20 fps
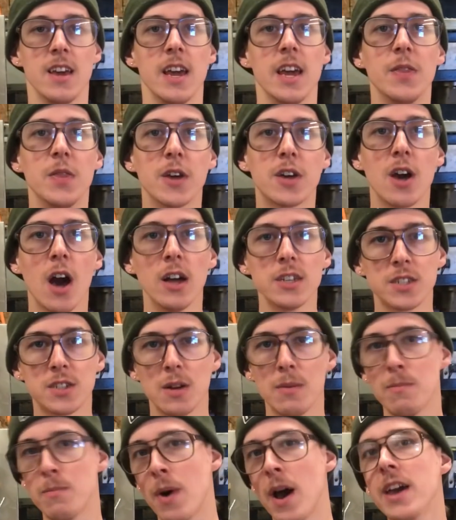In the
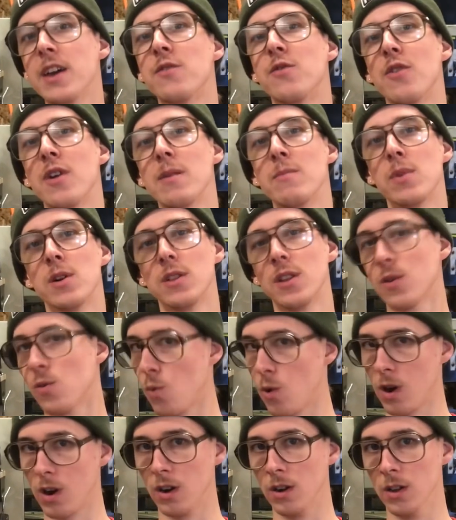custom bike frame building
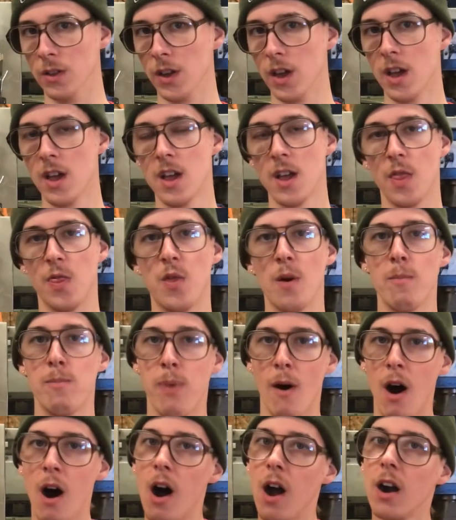world, the
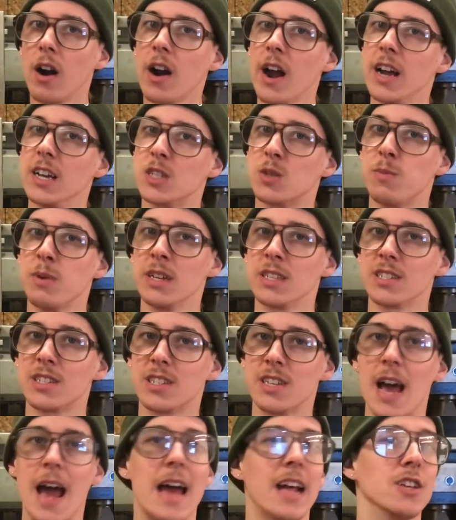bar has been
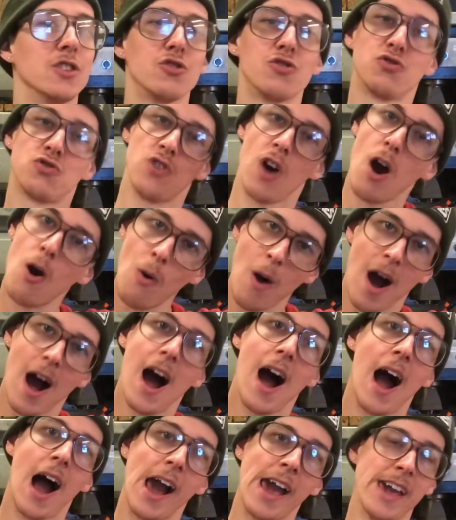set so
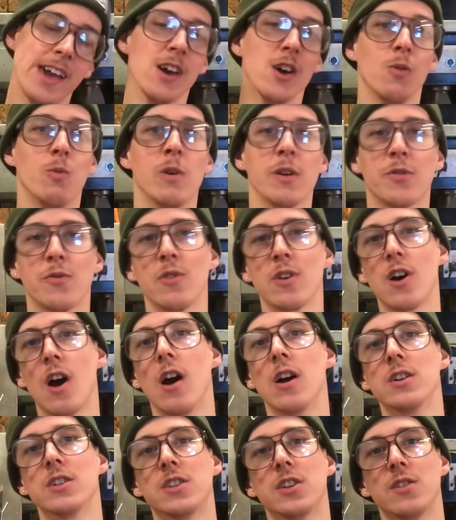high with
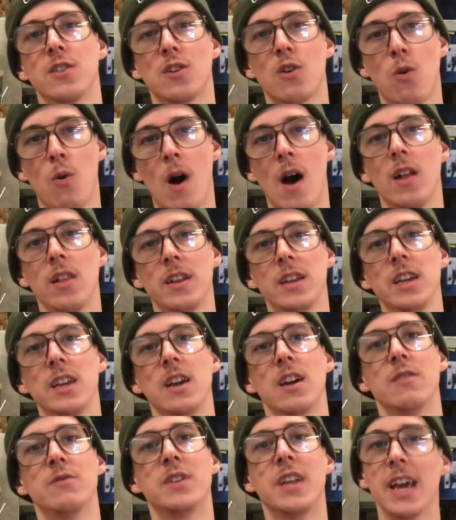regard to the
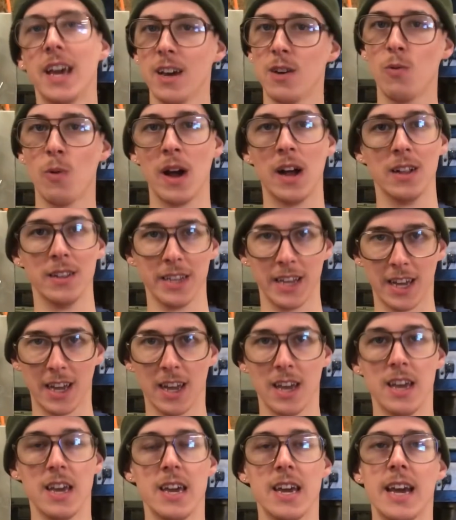quality of TIG
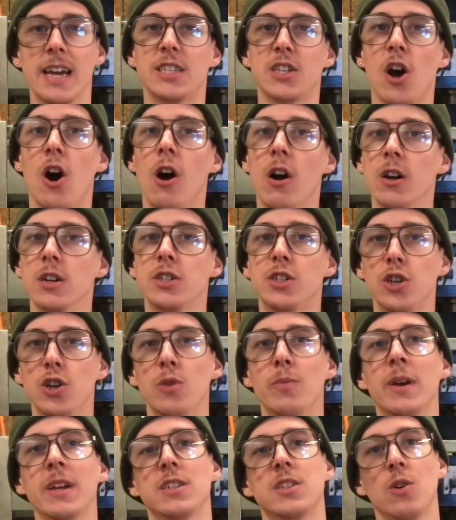welding. It's hard
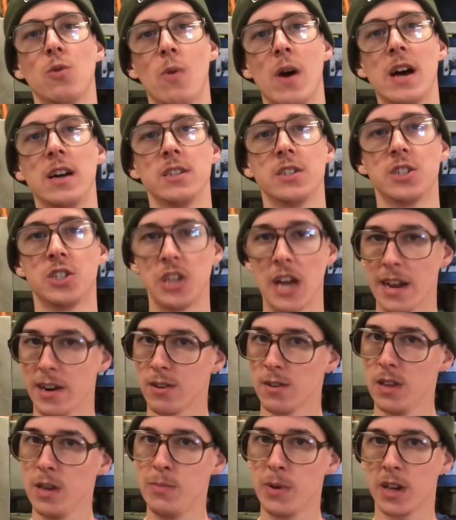tubing to weld
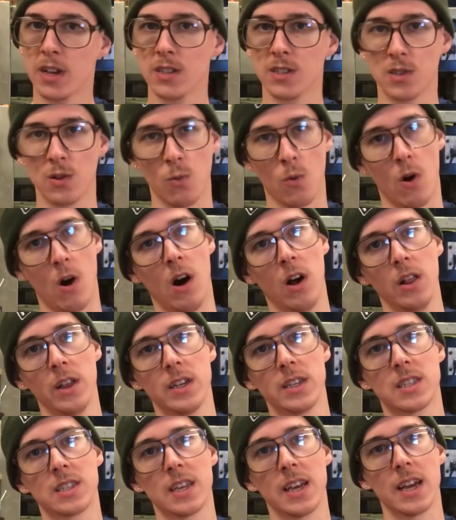generally because the wall
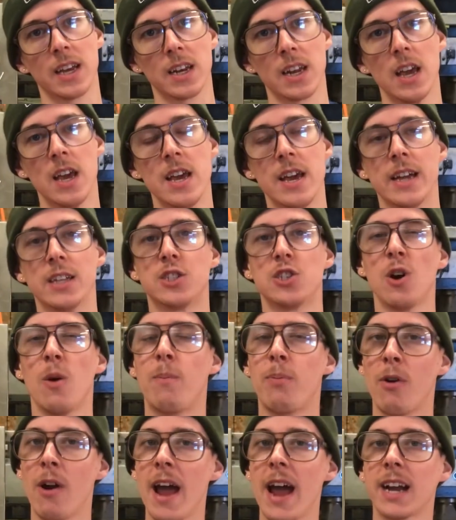is thin, and so
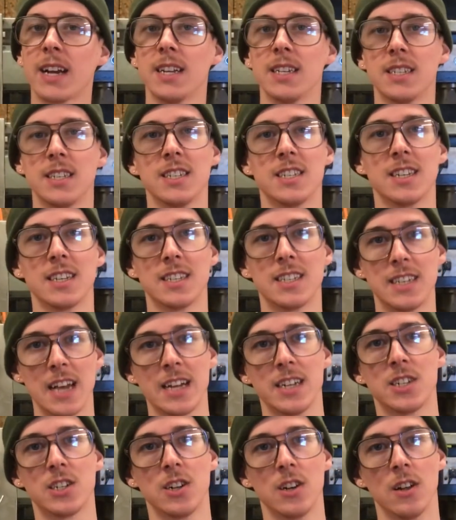practice is
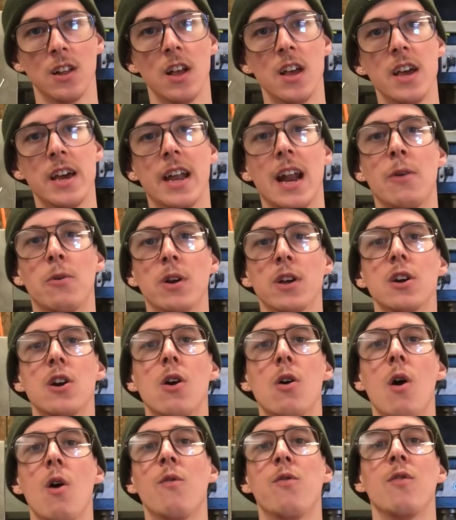essential, and I want to
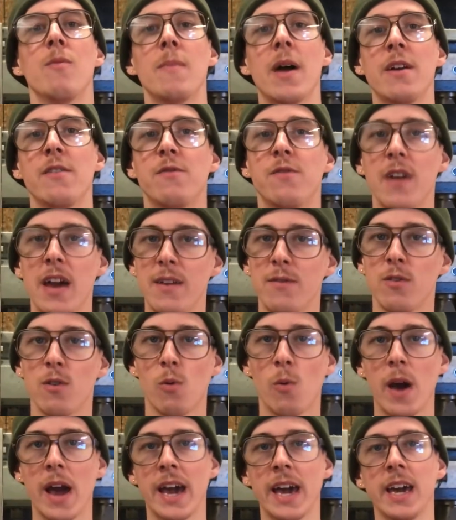go over my
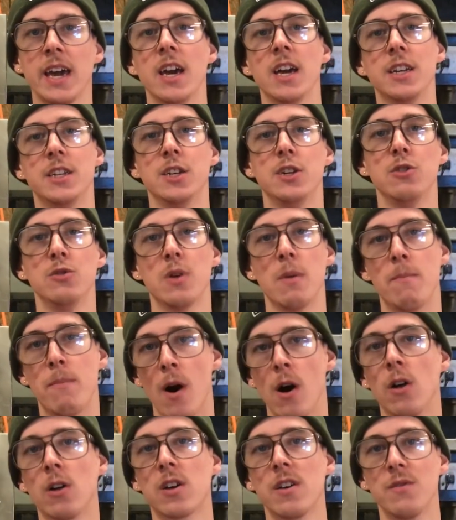favorite way to do the
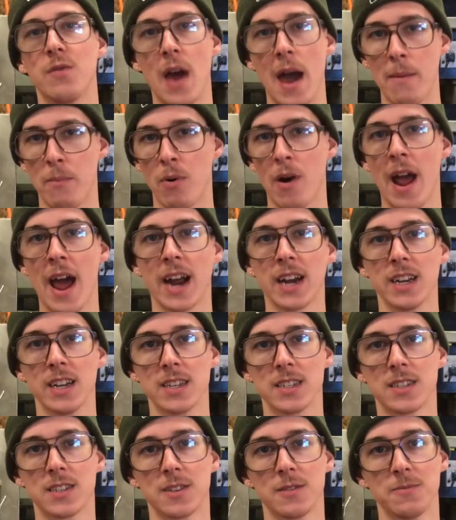bulk of that
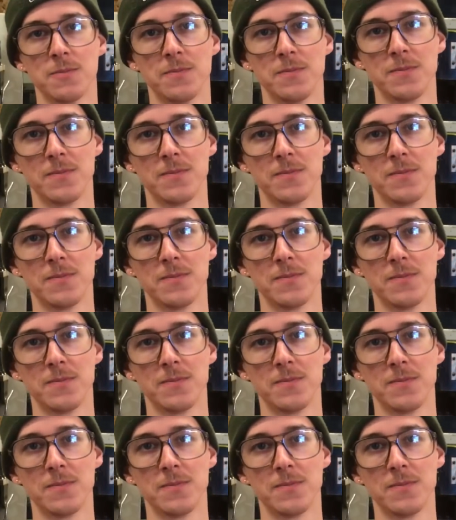practice.